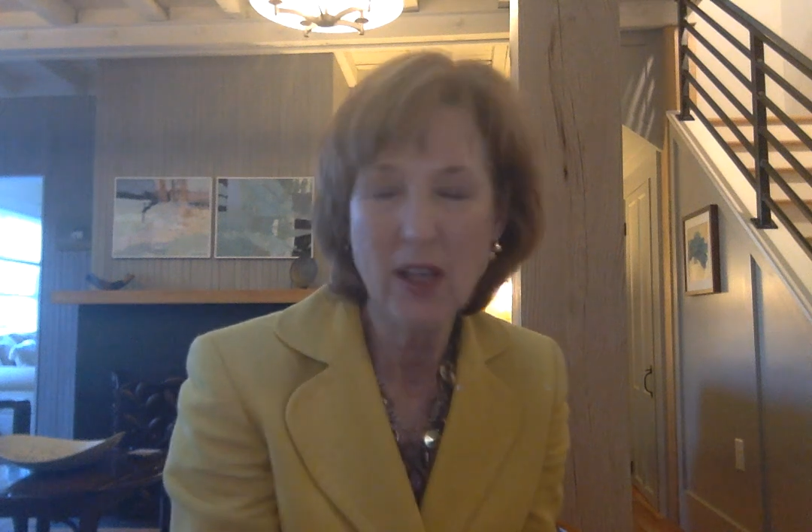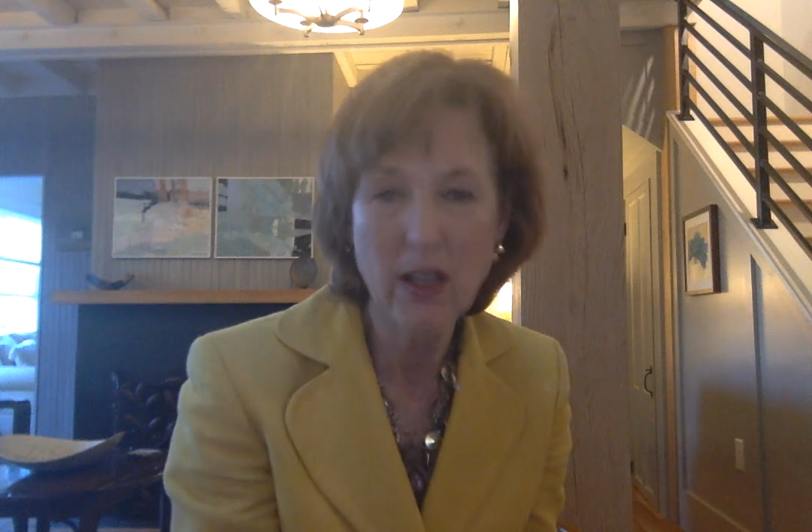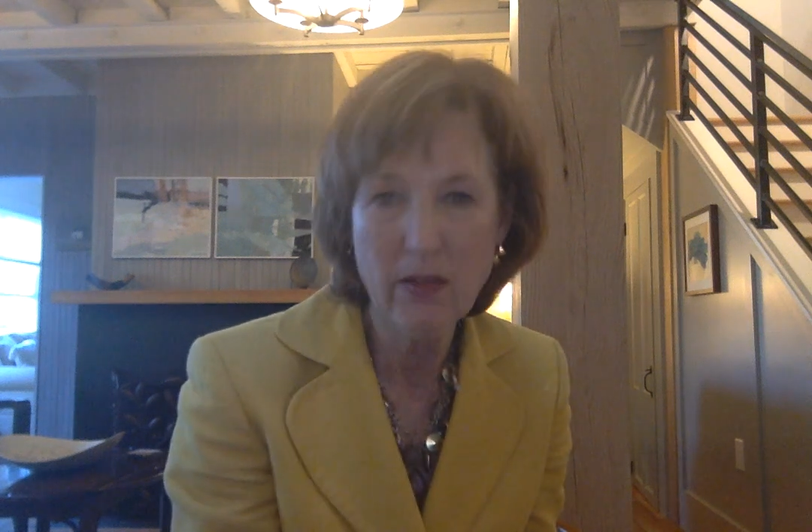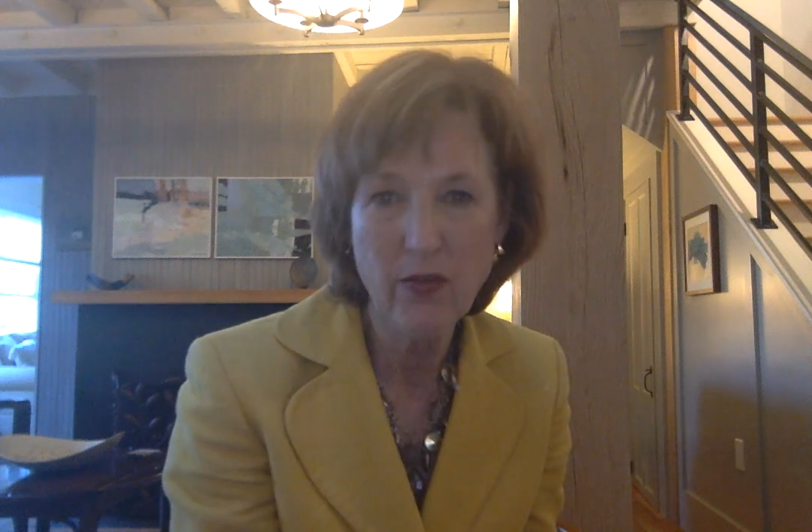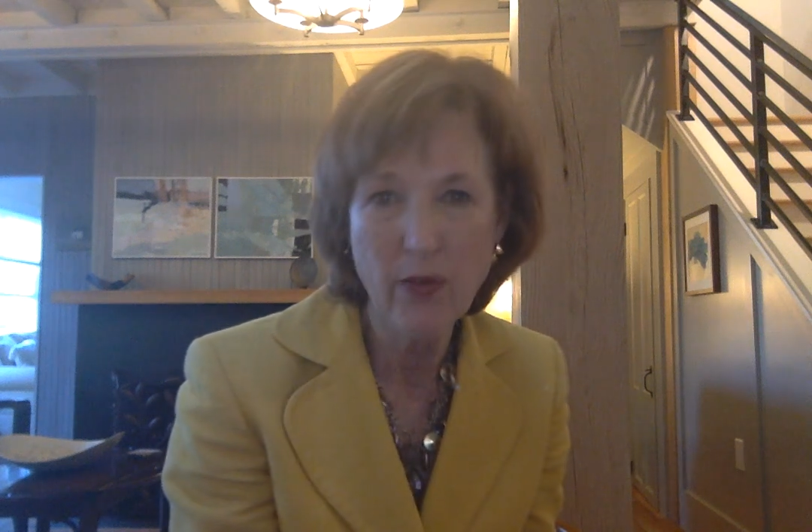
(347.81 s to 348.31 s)

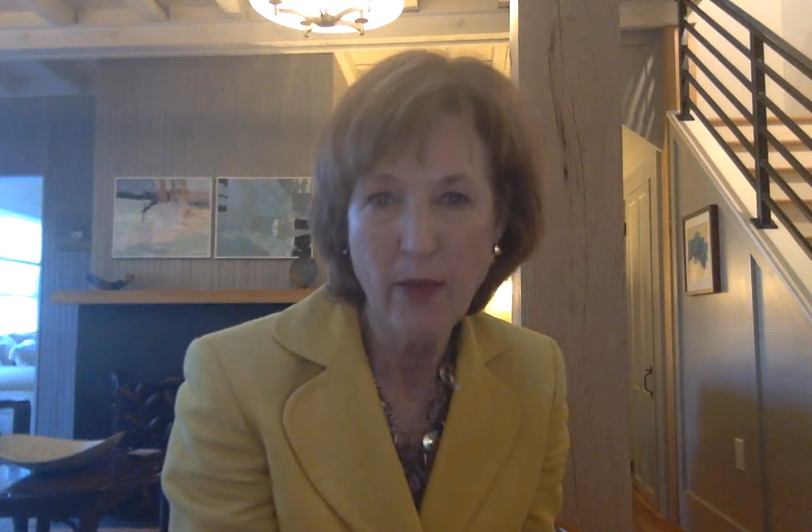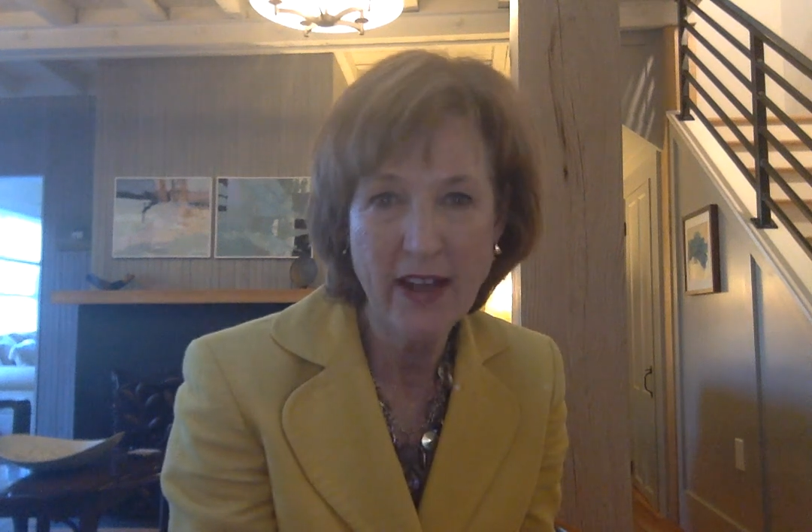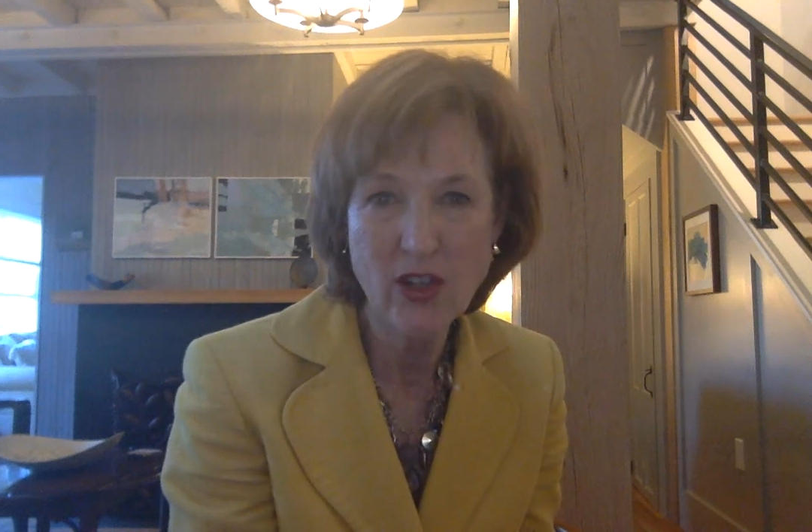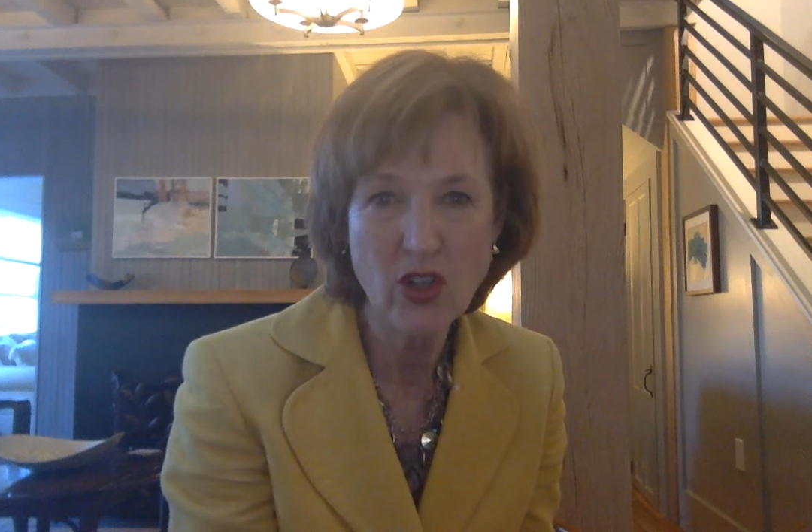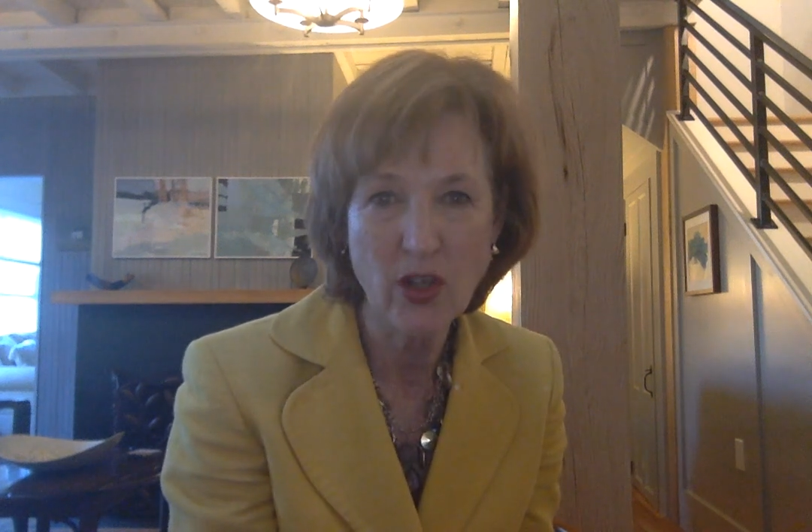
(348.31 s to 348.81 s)

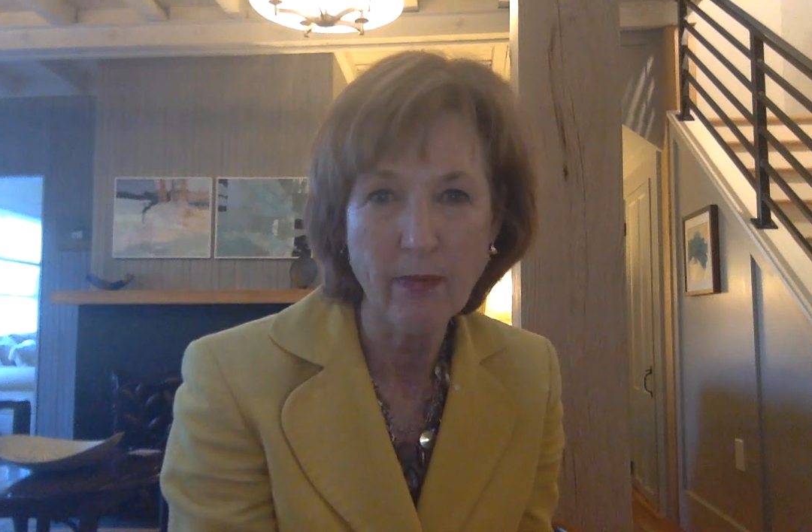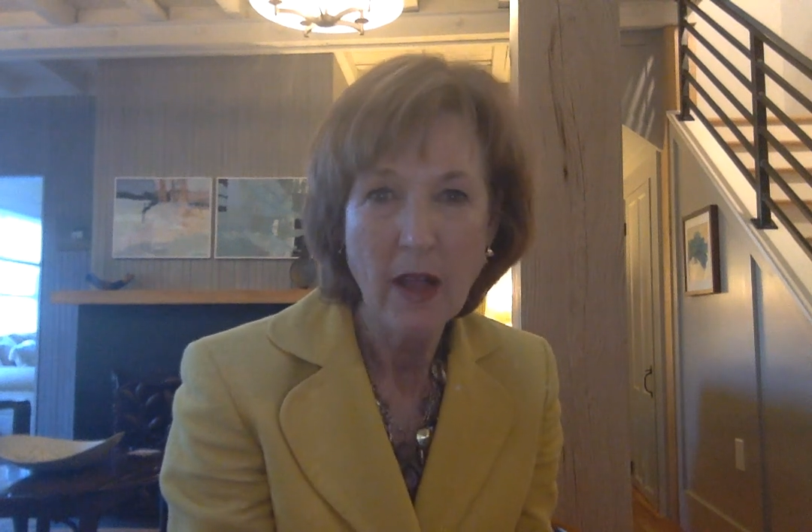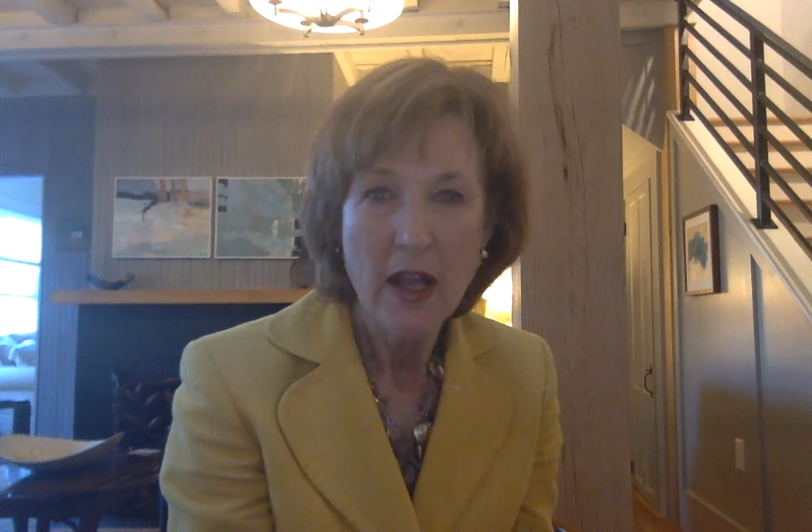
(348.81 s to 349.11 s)
information